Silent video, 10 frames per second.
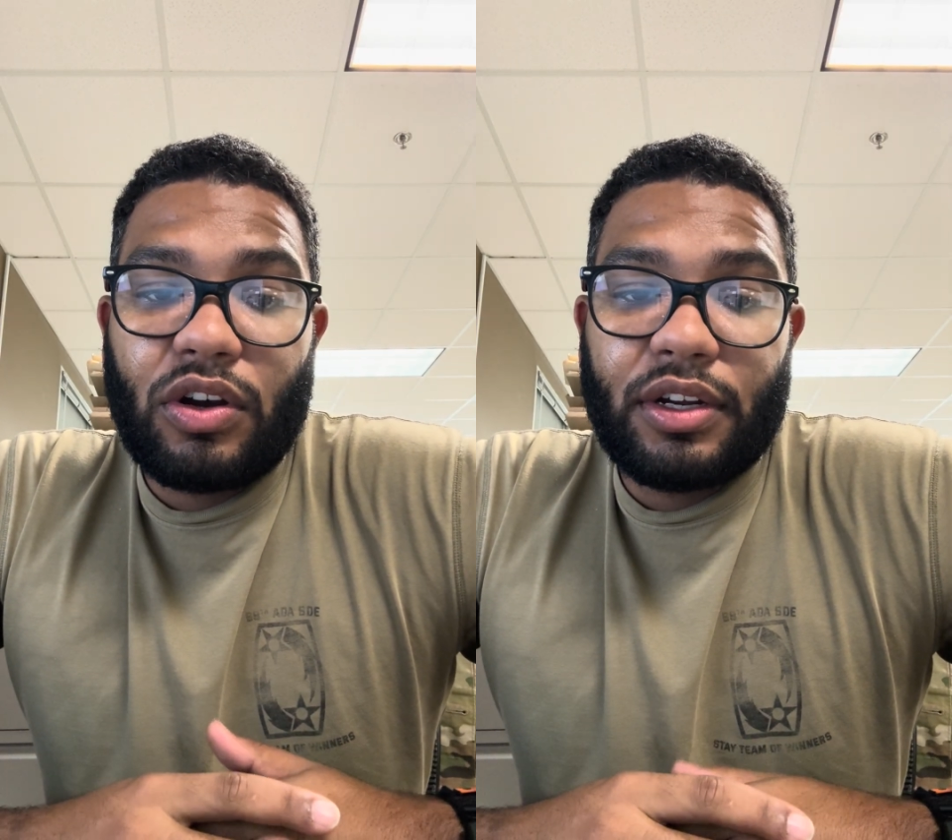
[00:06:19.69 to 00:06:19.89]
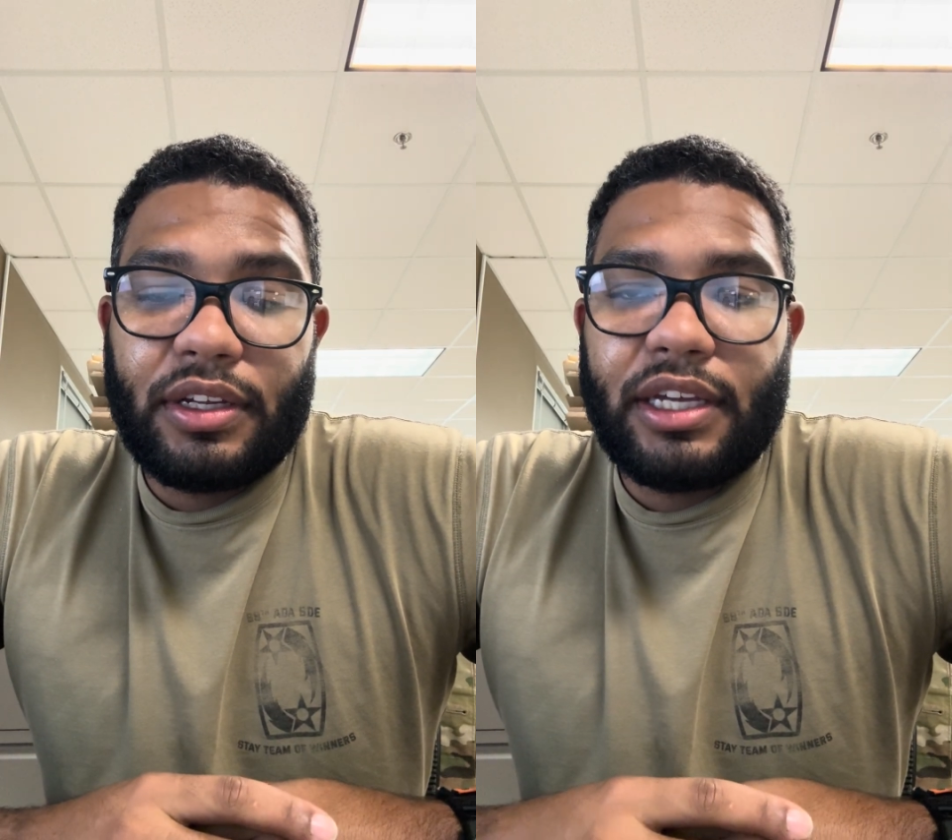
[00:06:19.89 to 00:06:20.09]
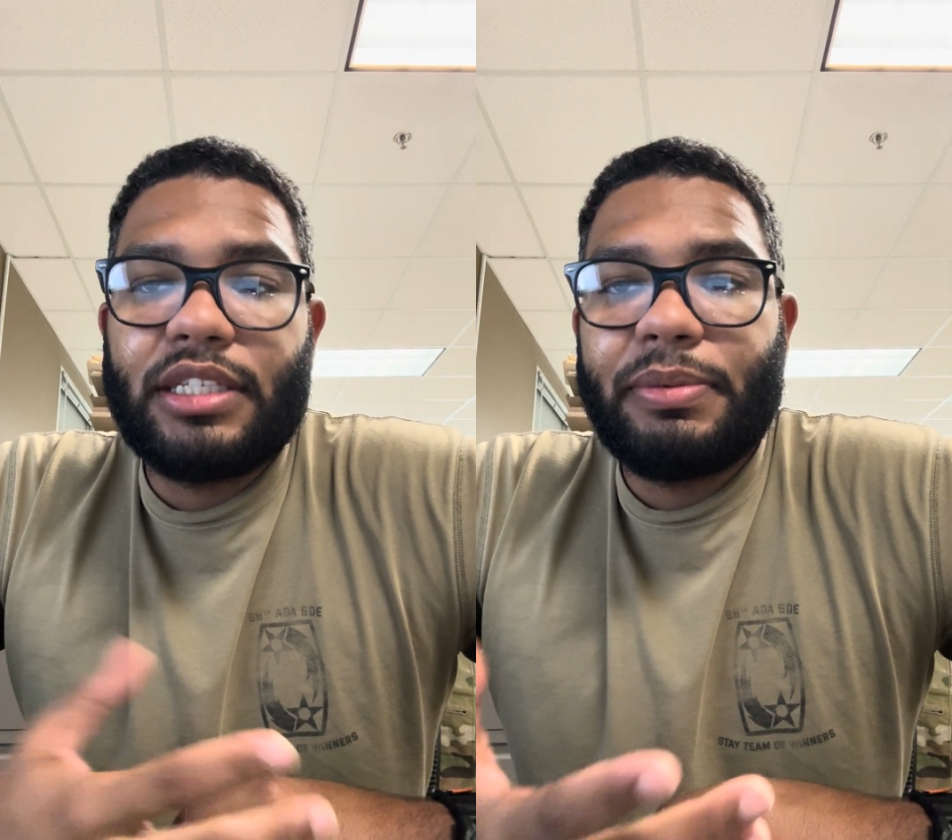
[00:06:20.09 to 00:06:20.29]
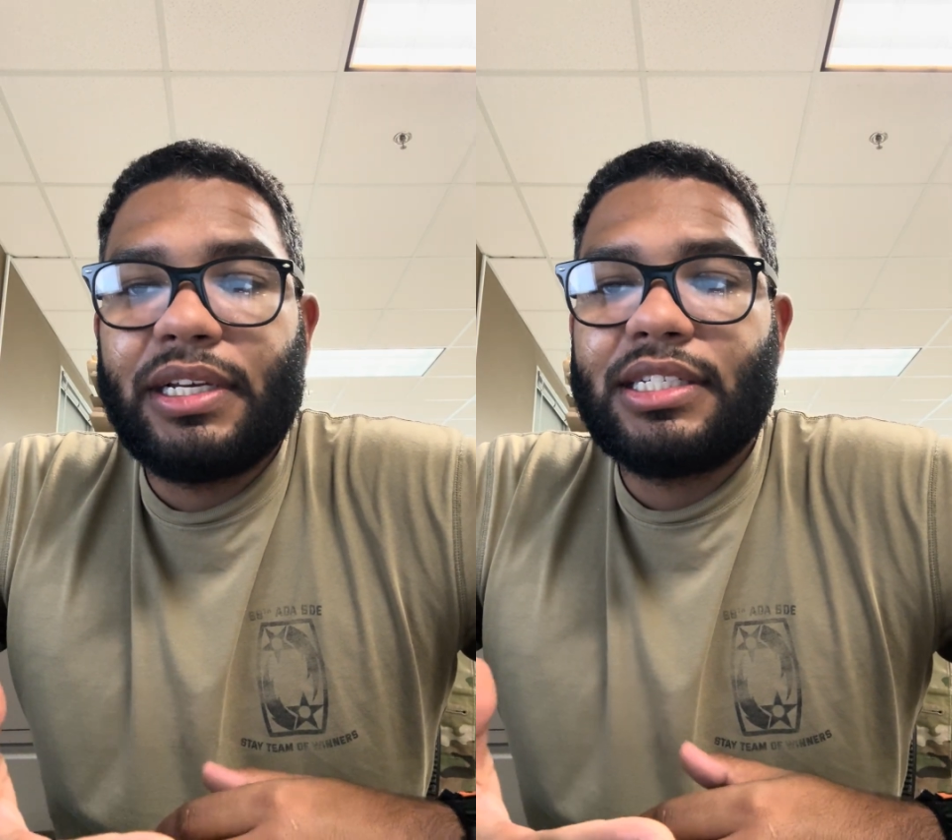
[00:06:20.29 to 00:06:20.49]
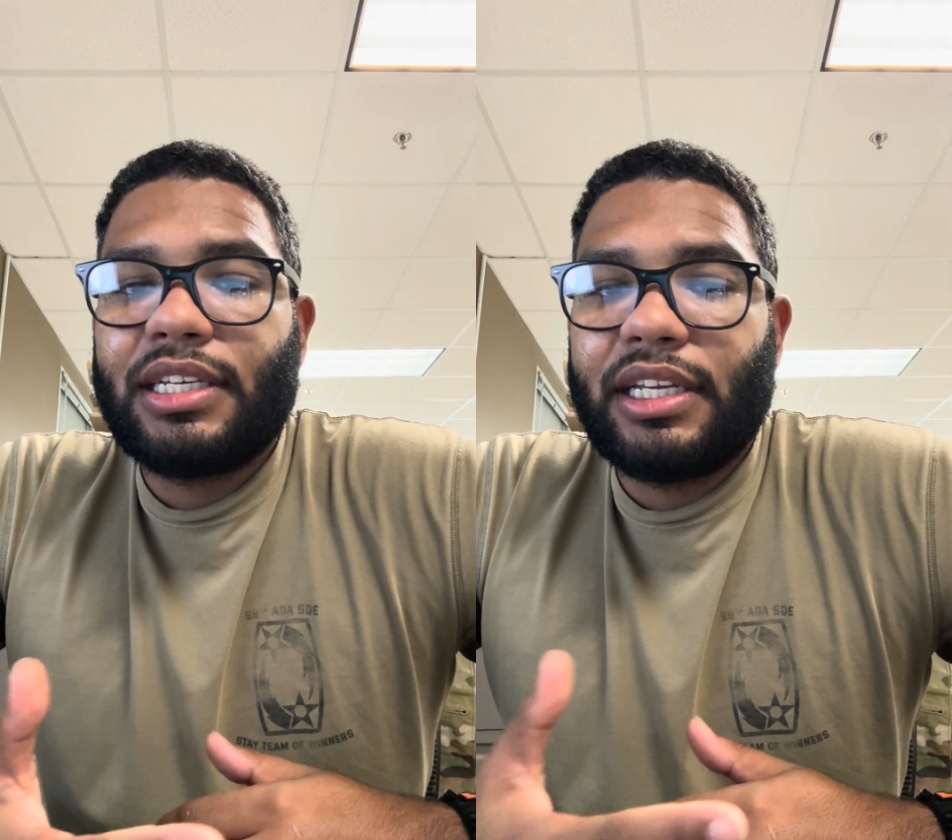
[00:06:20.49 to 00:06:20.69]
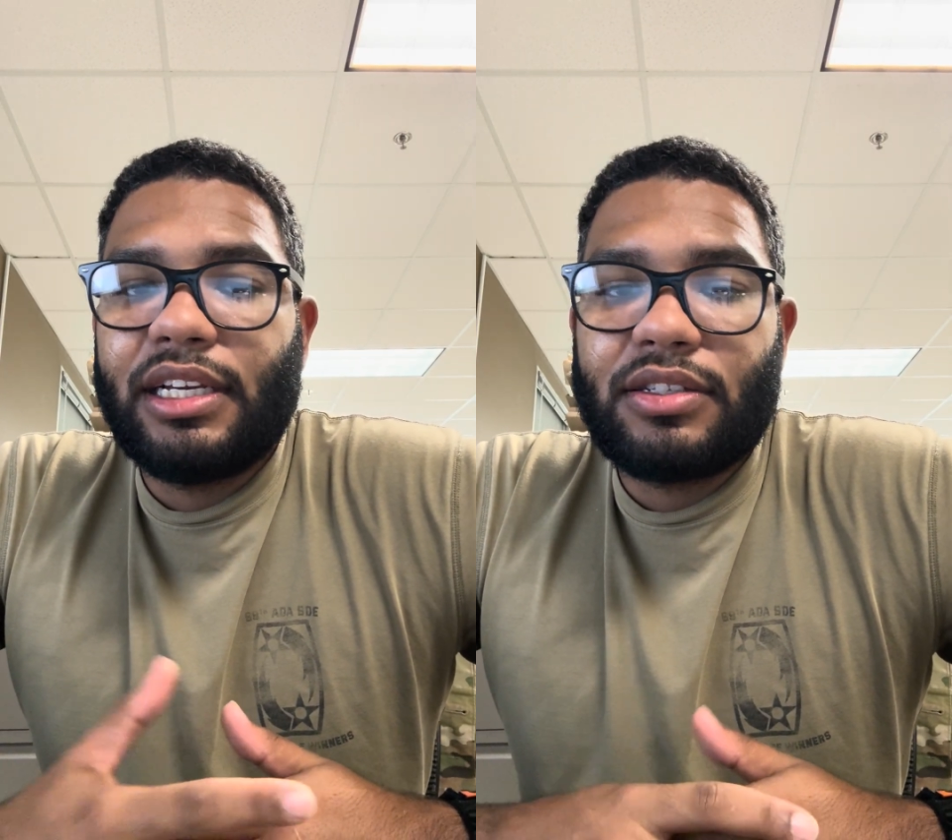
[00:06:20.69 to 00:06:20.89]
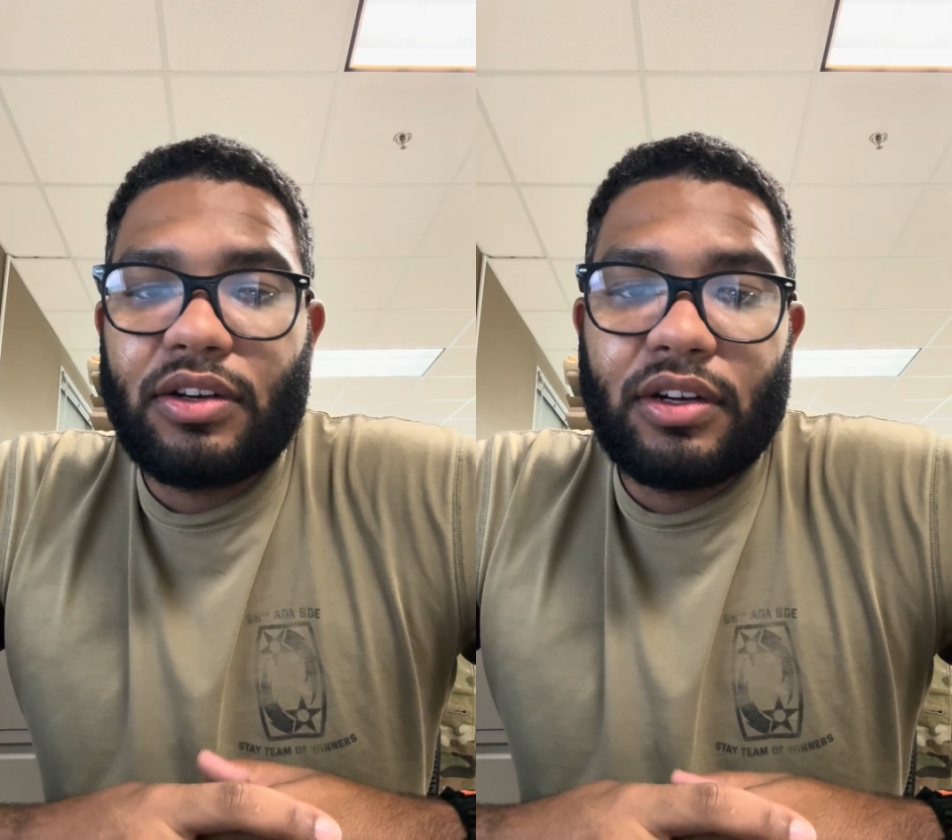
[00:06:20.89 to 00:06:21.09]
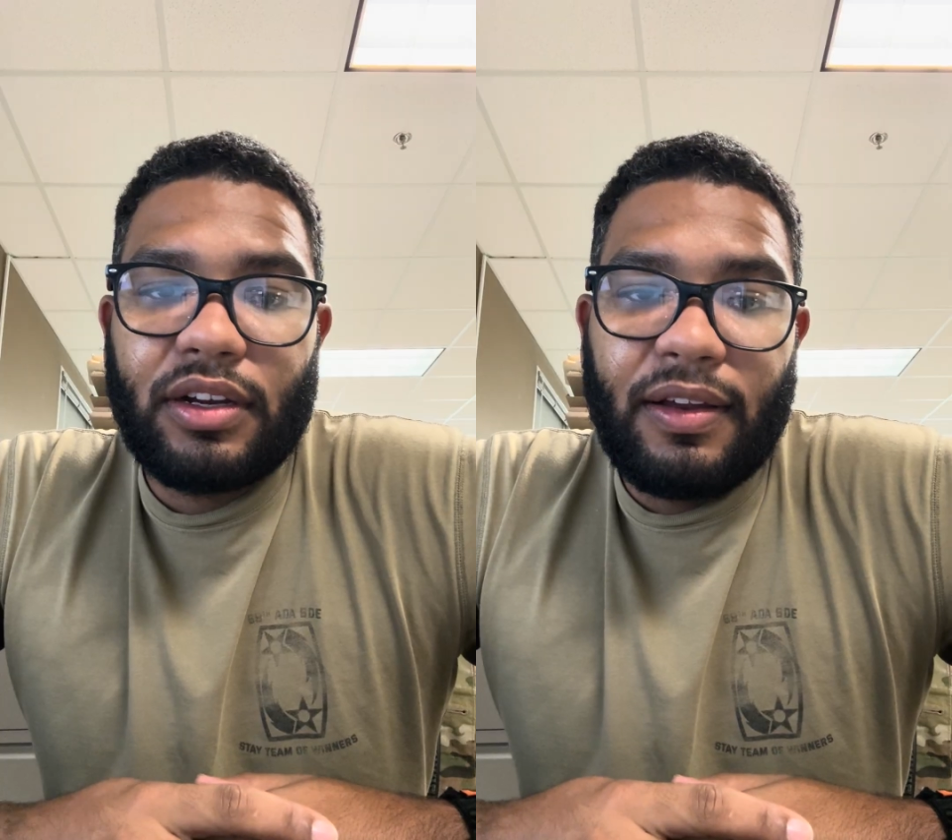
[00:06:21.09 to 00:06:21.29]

and it's because of the ESR.